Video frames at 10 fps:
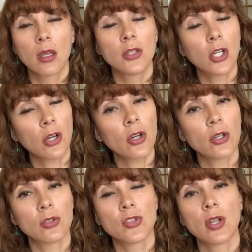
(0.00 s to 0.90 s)
The
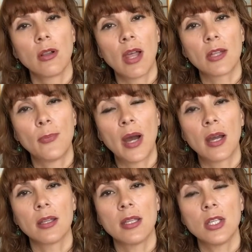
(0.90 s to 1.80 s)
Kurds, led
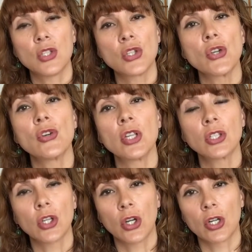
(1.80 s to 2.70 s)
by the
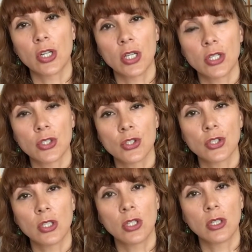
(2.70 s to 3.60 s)
Syrian
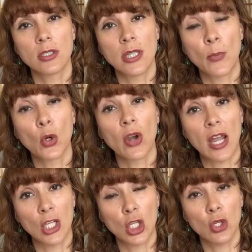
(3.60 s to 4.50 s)
Kurdish
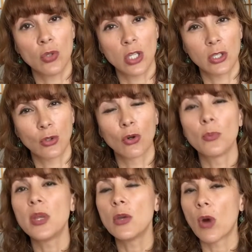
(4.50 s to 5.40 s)
Democratic Union,
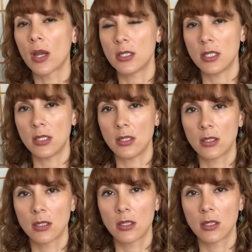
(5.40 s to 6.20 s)
or PYD,